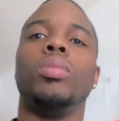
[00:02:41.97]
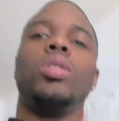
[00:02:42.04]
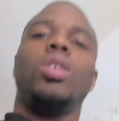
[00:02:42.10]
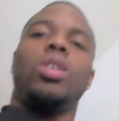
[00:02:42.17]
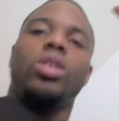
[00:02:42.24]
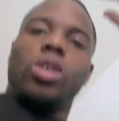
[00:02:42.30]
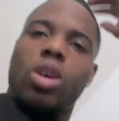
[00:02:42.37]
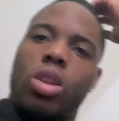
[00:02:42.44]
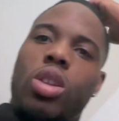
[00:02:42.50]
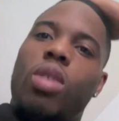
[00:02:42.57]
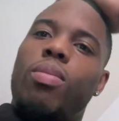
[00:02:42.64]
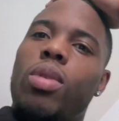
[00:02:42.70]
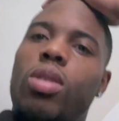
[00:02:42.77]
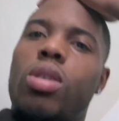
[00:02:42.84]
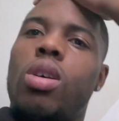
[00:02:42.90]
But no, y'all
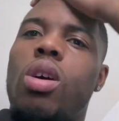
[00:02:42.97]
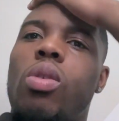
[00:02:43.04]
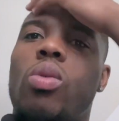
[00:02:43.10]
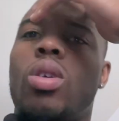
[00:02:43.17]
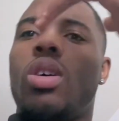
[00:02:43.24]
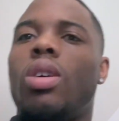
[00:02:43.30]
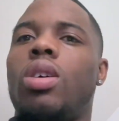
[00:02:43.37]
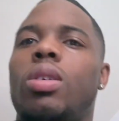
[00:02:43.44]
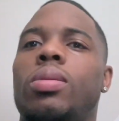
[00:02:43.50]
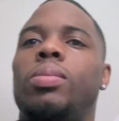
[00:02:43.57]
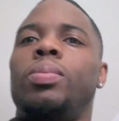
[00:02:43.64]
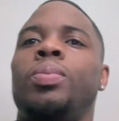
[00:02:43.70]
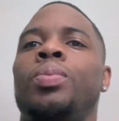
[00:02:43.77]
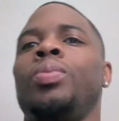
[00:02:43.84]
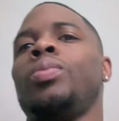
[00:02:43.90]
let me know
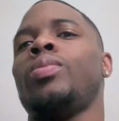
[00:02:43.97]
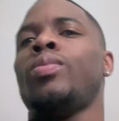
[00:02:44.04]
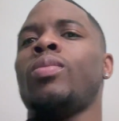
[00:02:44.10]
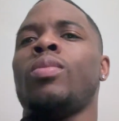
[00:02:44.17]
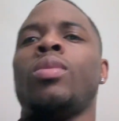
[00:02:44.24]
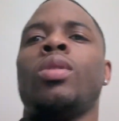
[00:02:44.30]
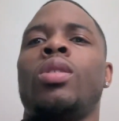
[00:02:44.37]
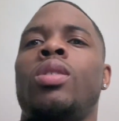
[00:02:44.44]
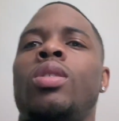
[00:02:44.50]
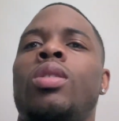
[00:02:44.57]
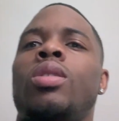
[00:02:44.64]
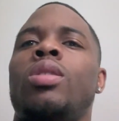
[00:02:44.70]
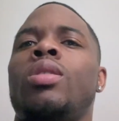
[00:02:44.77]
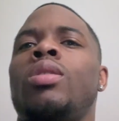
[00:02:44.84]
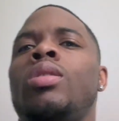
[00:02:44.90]

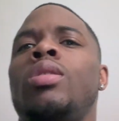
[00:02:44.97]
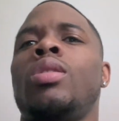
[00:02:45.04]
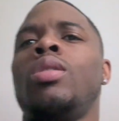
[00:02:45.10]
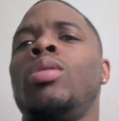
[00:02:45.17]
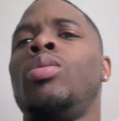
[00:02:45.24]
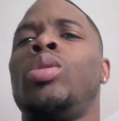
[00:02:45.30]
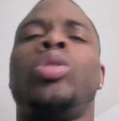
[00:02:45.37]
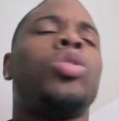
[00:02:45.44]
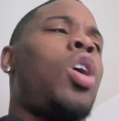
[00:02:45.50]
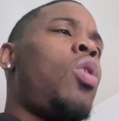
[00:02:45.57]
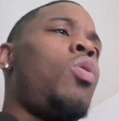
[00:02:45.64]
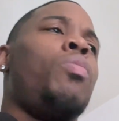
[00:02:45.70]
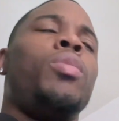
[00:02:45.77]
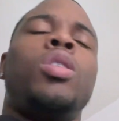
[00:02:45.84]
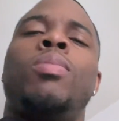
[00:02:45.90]
um what
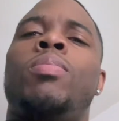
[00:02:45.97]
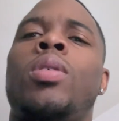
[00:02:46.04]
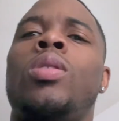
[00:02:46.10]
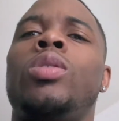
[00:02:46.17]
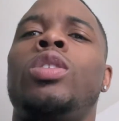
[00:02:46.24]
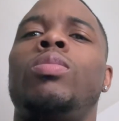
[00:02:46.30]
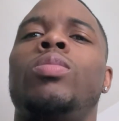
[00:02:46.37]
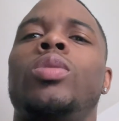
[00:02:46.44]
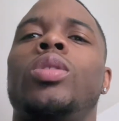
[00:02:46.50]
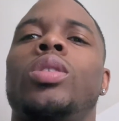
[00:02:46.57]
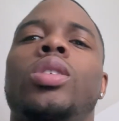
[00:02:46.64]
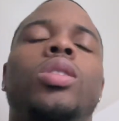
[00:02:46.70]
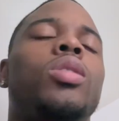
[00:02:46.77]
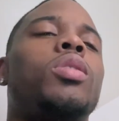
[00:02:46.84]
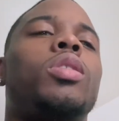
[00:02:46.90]
y'all want me to post
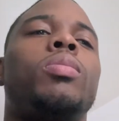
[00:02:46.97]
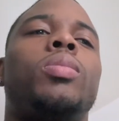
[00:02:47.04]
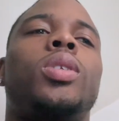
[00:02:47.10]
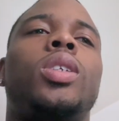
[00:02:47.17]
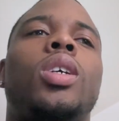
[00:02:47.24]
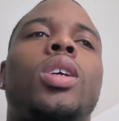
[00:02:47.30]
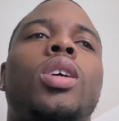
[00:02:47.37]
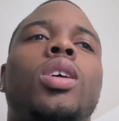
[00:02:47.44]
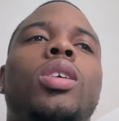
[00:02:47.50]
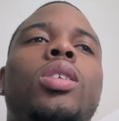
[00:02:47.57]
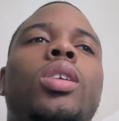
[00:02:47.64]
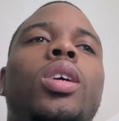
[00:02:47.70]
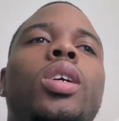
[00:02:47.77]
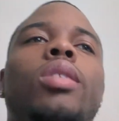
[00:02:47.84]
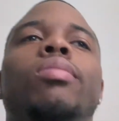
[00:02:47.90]
more. You know what I'm
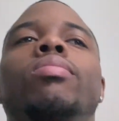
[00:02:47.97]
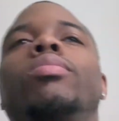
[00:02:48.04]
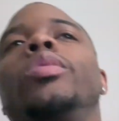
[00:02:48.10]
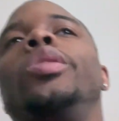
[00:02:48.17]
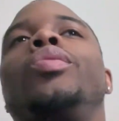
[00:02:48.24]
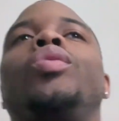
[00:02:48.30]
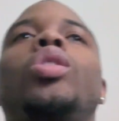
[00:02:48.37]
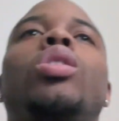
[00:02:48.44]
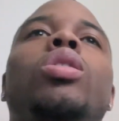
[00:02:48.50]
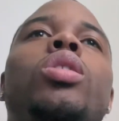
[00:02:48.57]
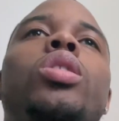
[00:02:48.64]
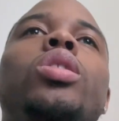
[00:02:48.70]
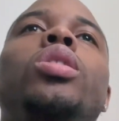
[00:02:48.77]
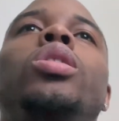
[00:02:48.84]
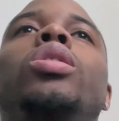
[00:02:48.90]
saying? Like more
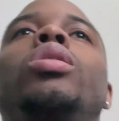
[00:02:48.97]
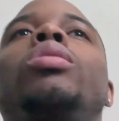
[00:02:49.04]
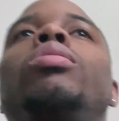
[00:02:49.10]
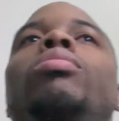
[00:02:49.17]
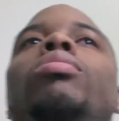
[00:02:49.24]
vlogs.